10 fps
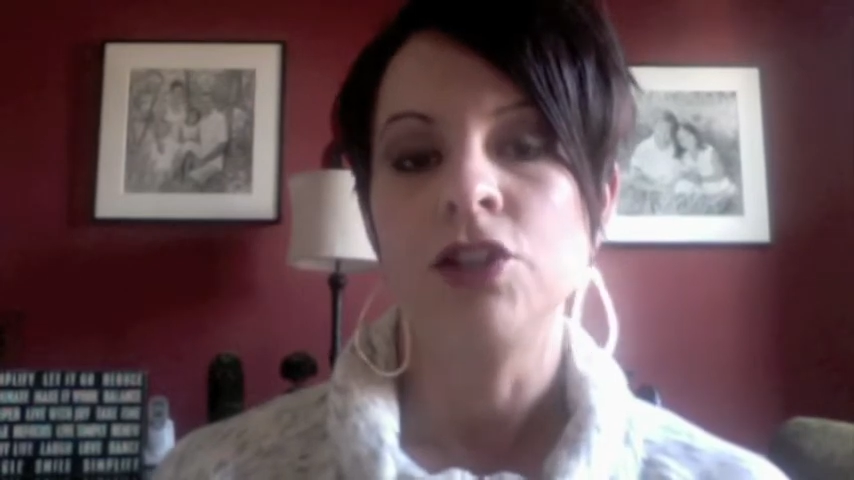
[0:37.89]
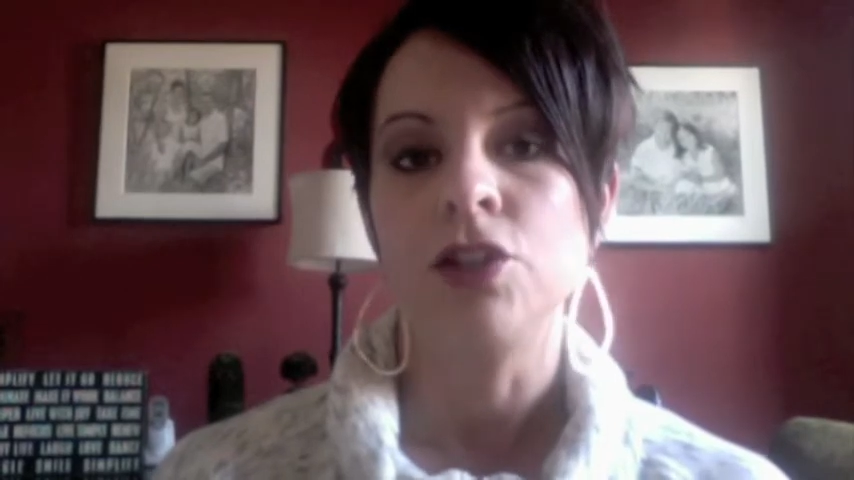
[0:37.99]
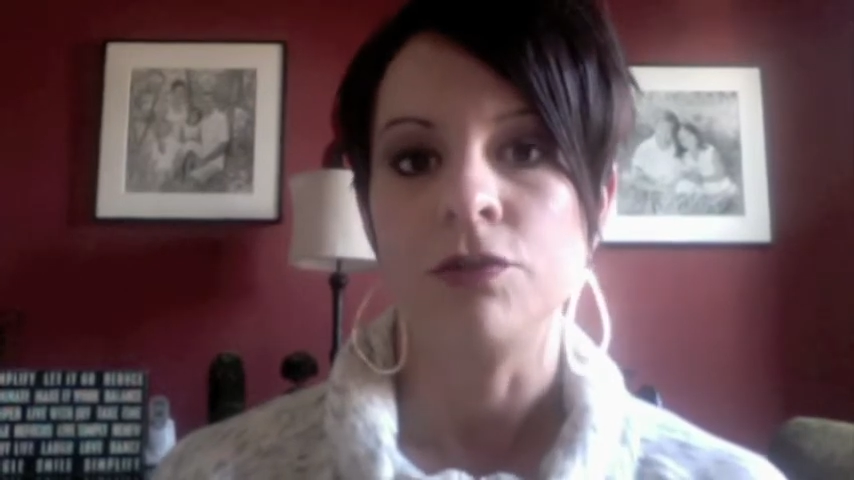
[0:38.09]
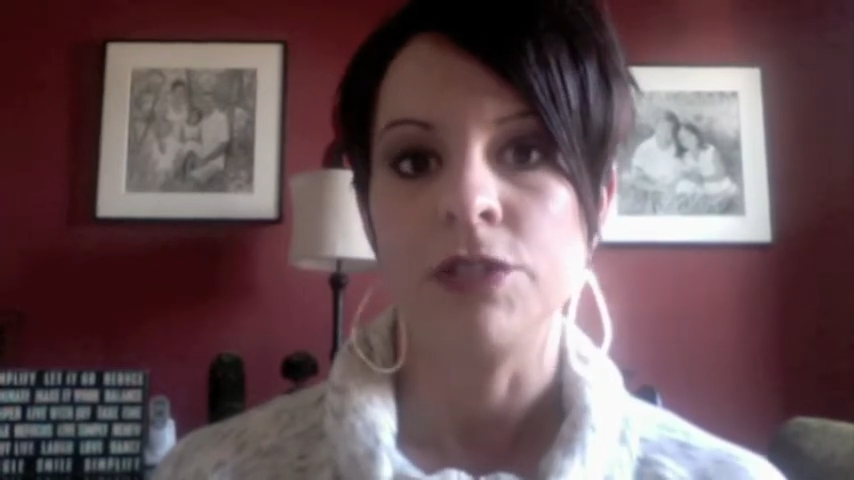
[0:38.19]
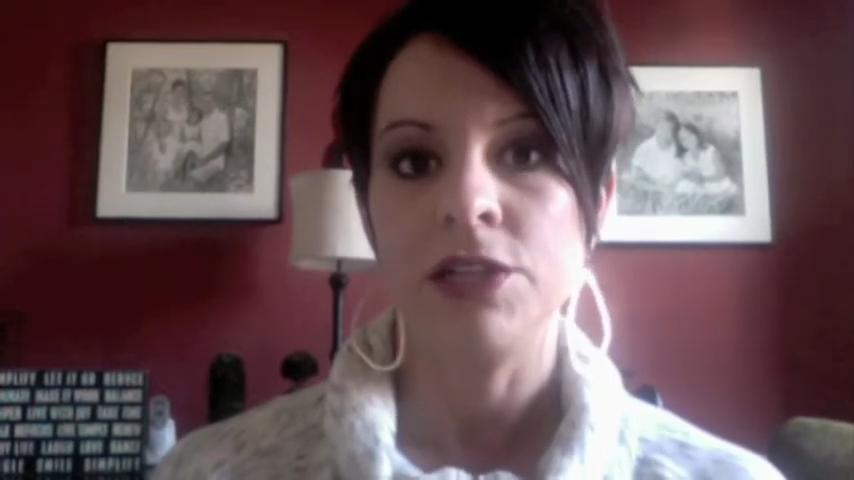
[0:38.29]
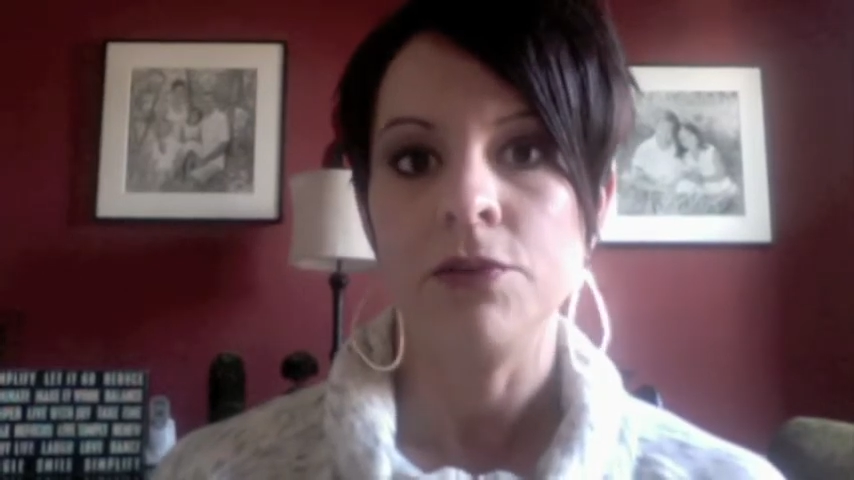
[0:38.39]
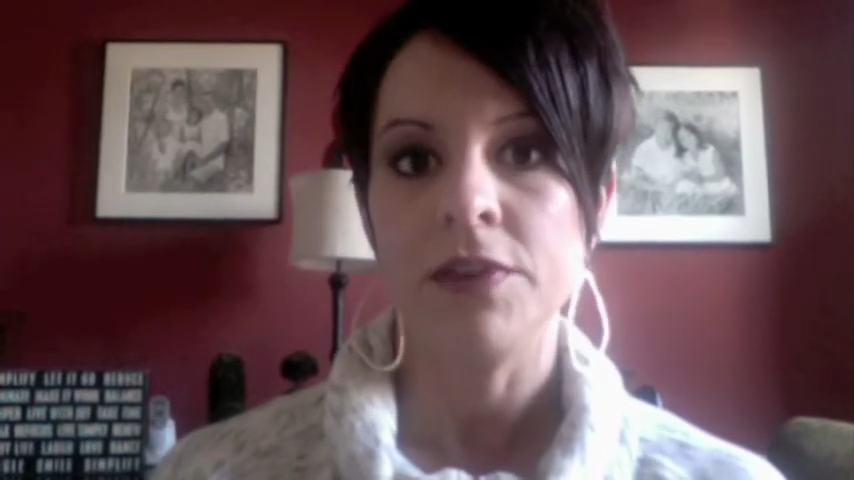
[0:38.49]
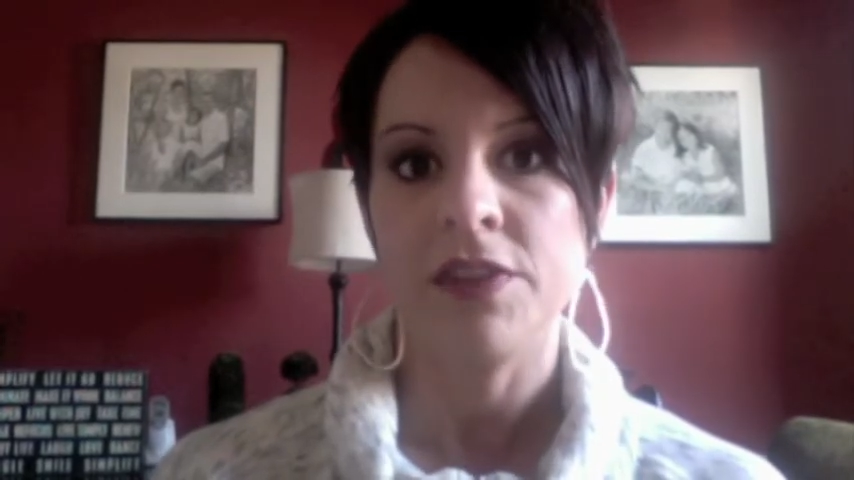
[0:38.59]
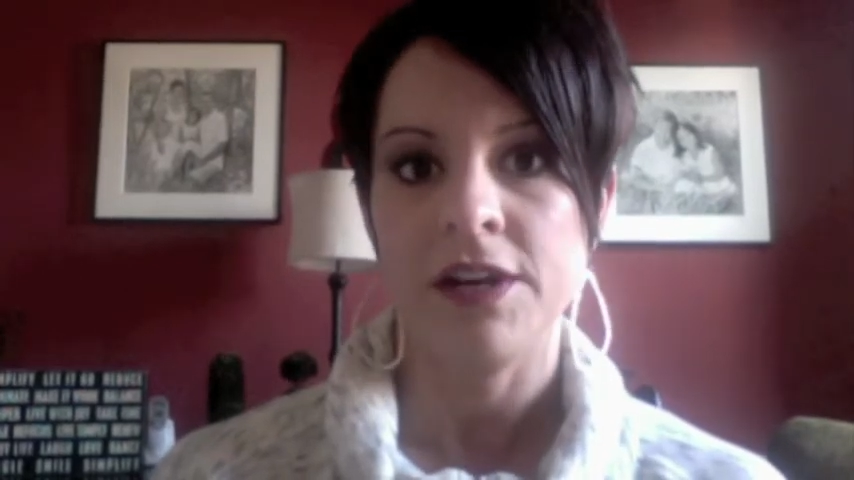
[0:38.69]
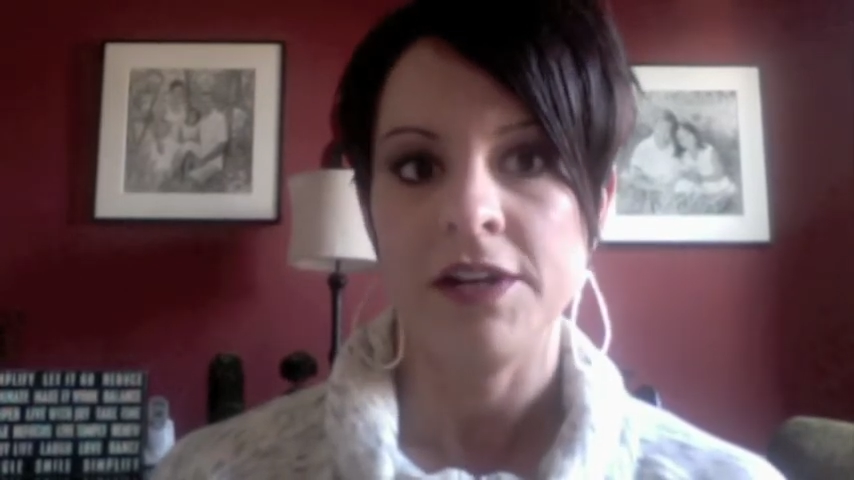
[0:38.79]
don't deal
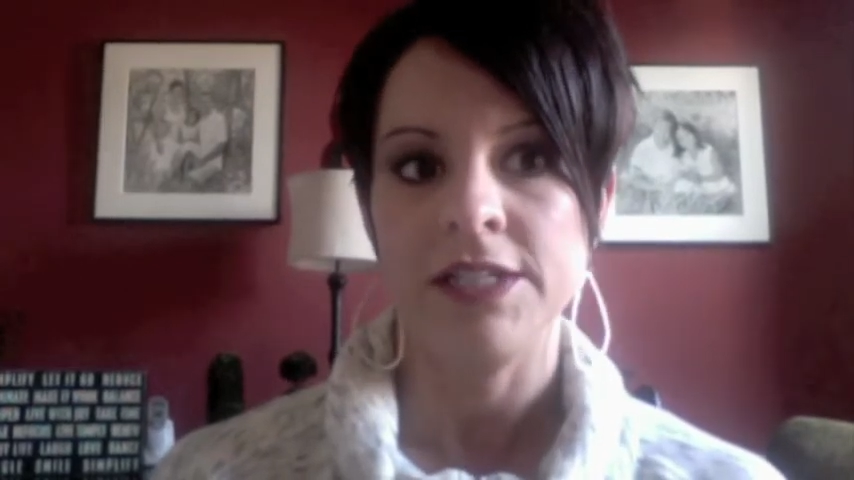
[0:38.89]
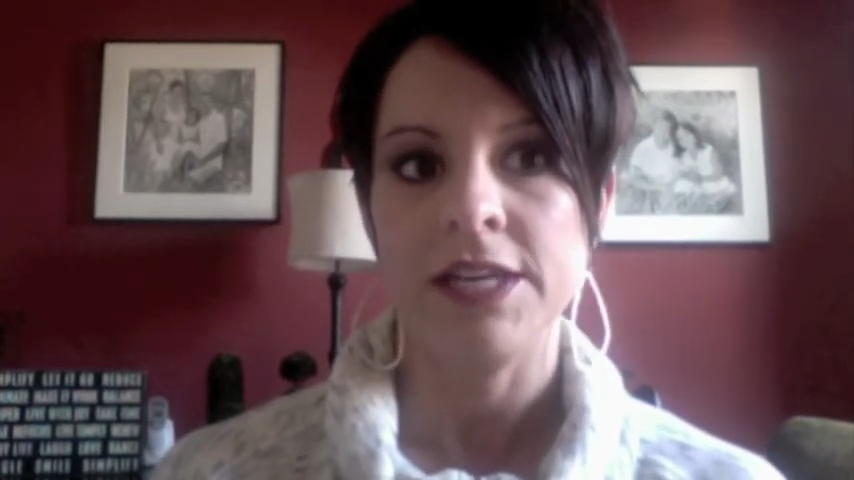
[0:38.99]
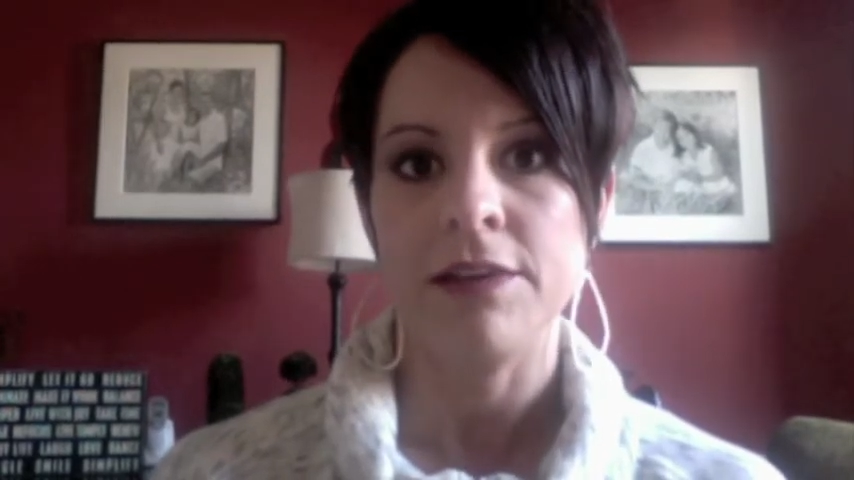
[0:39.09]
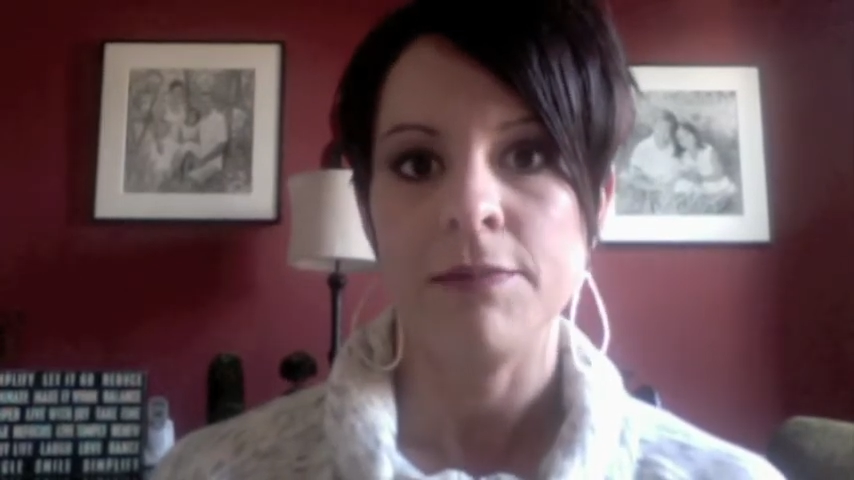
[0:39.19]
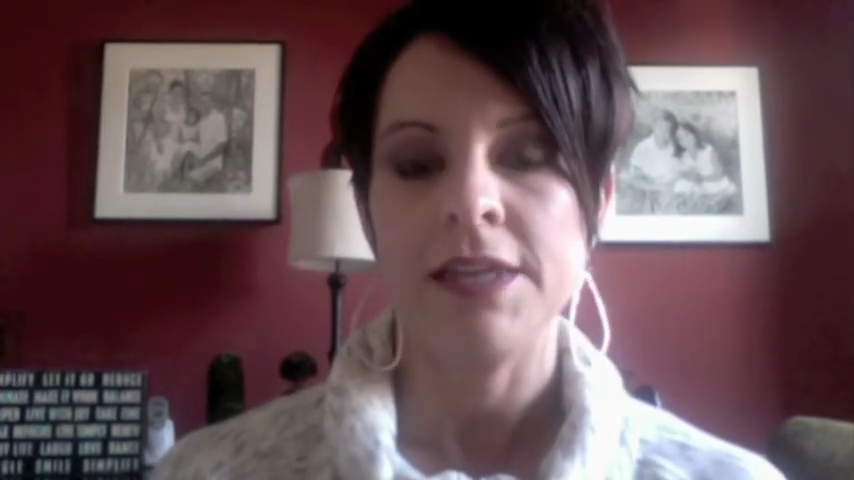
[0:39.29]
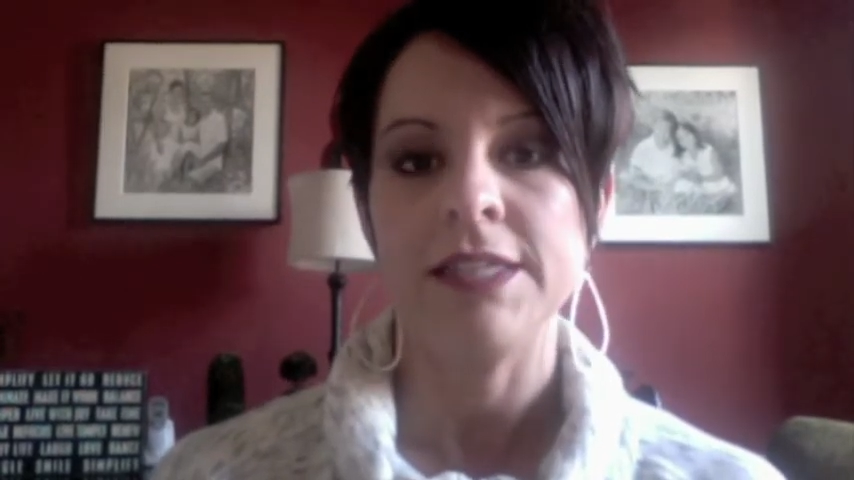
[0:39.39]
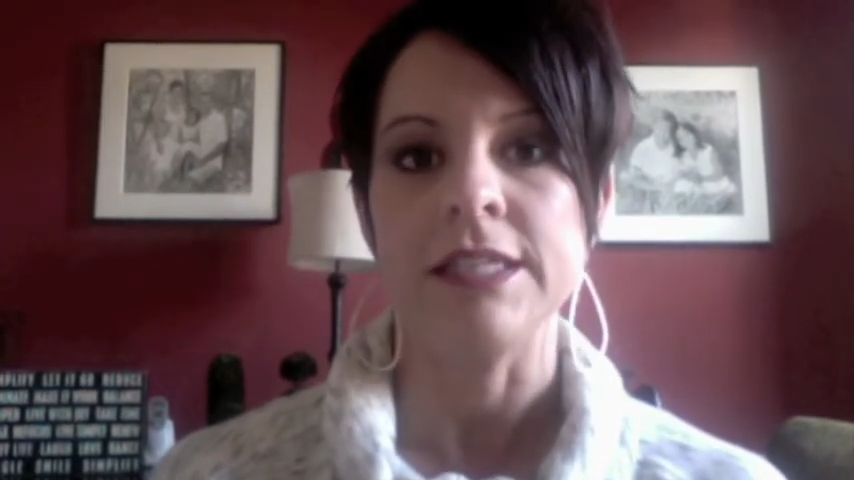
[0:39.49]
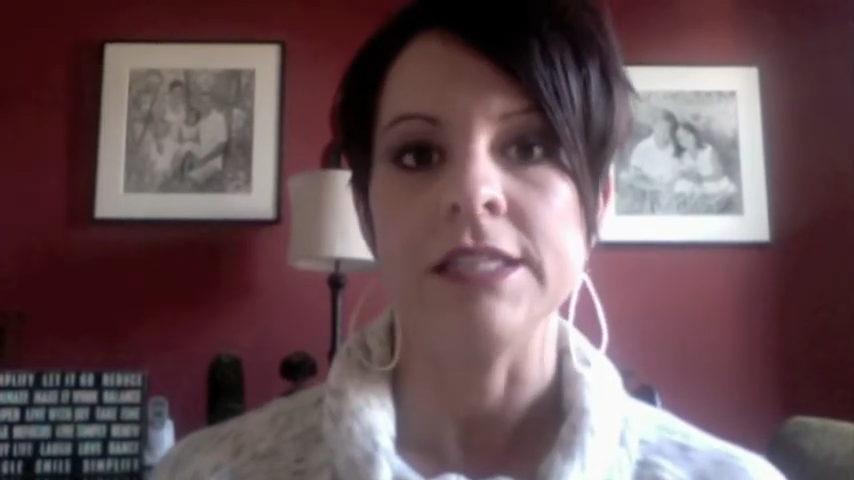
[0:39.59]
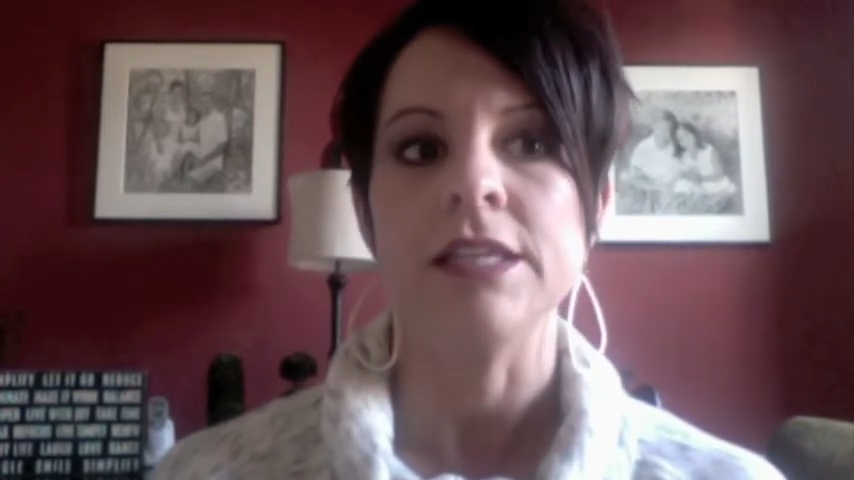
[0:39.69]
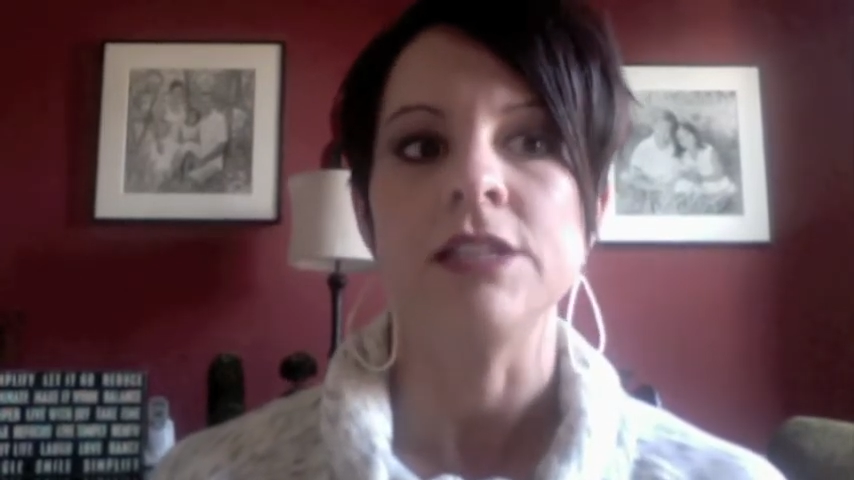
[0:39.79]
with it on a daily basis,